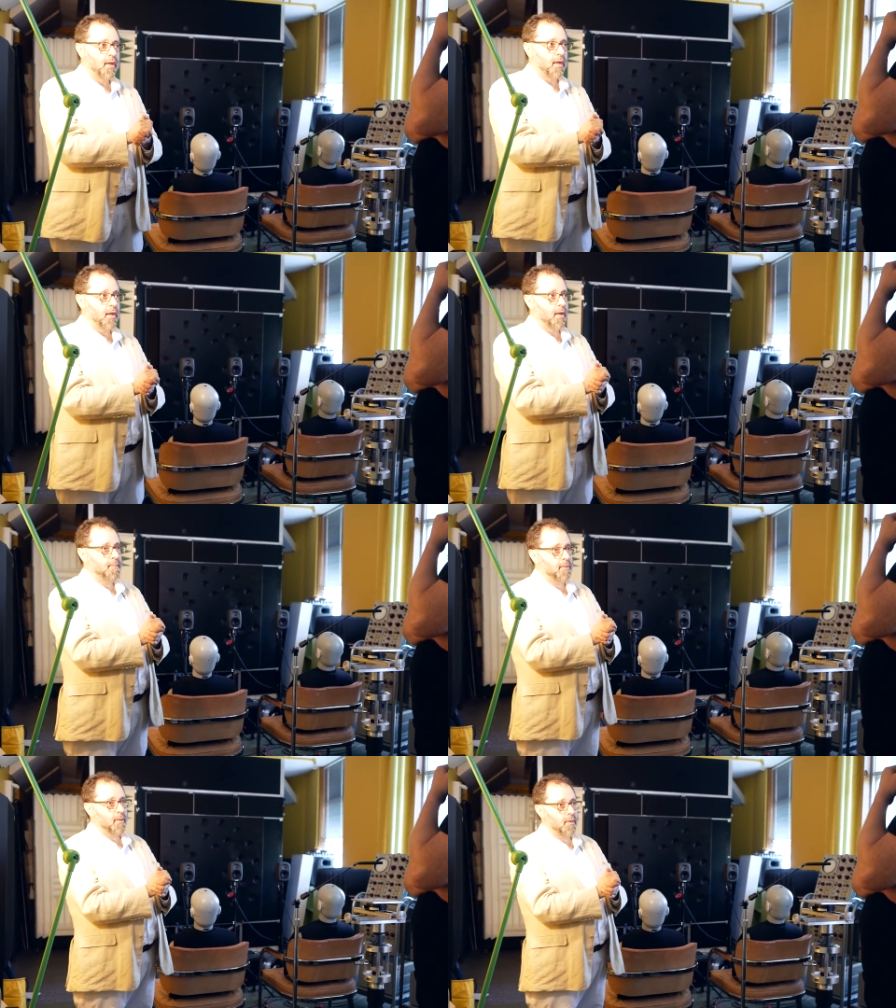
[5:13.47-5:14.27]

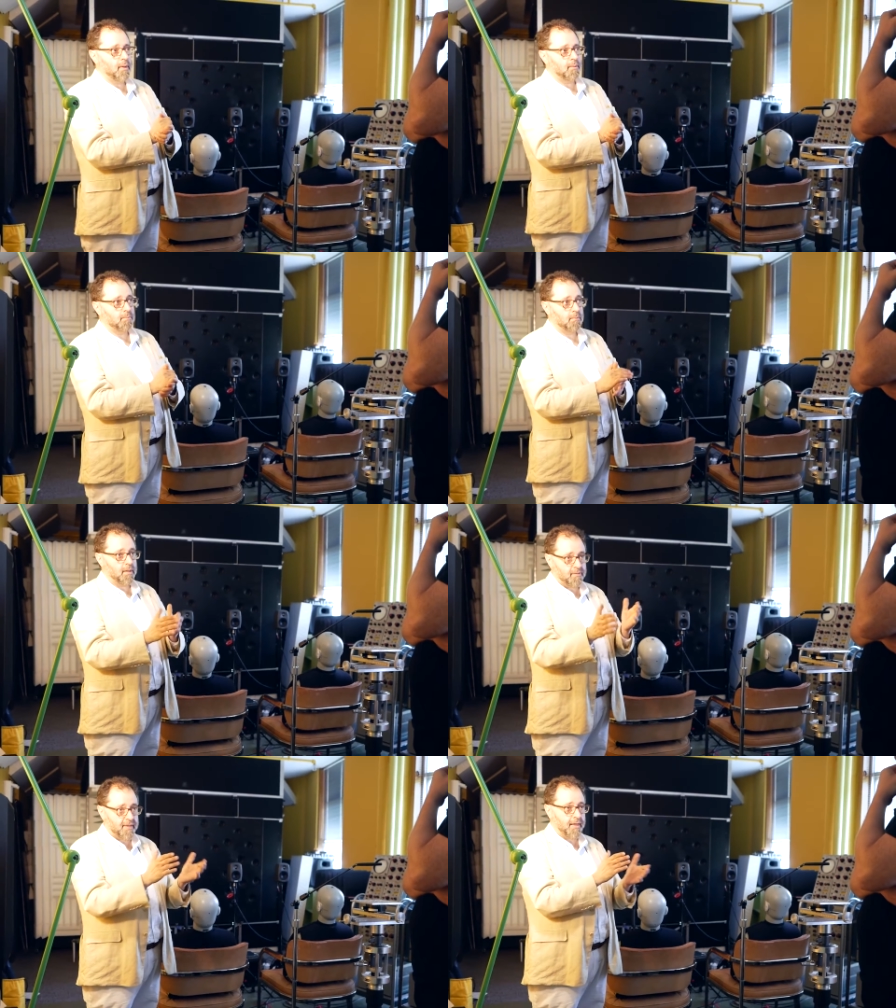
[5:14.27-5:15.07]
um, in,
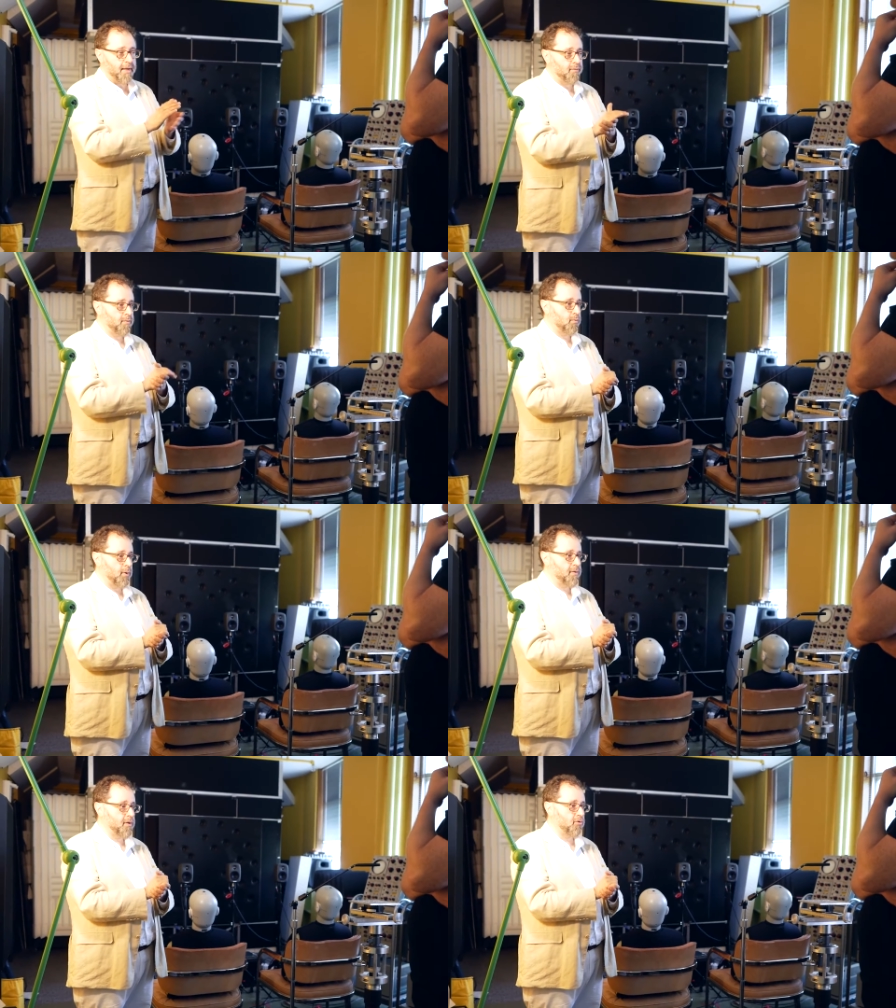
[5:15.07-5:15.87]
in the second half of the
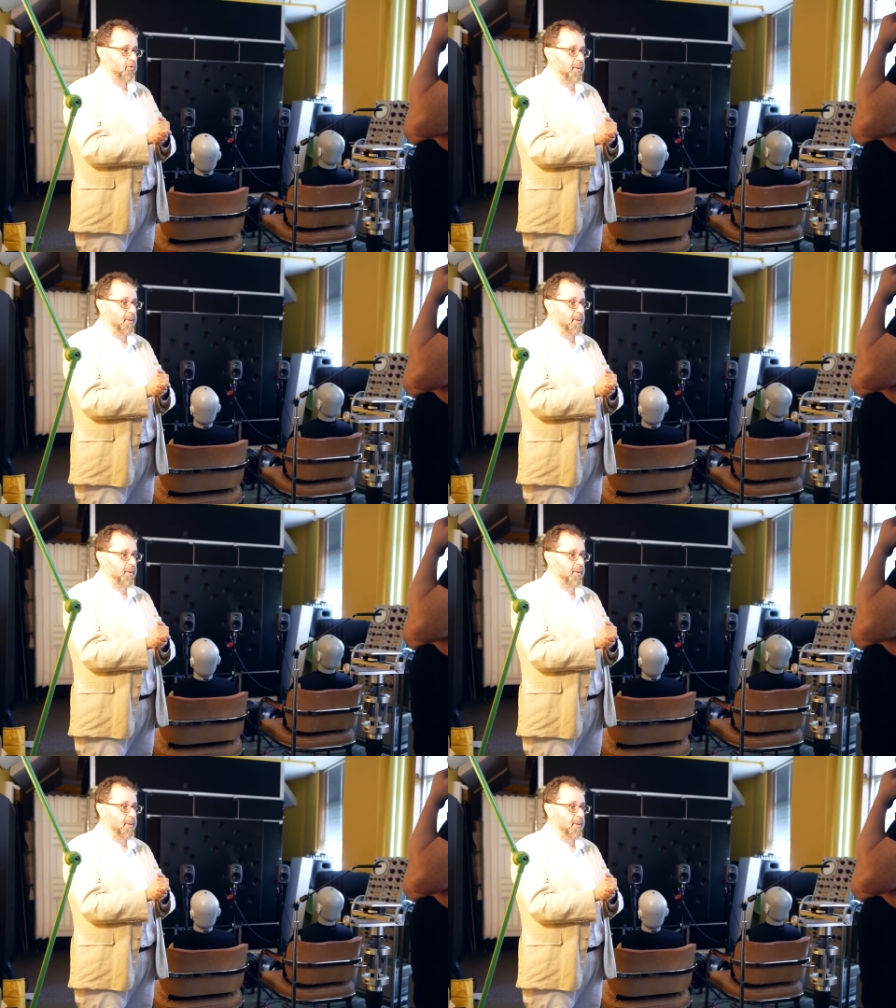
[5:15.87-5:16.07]
twentieth century.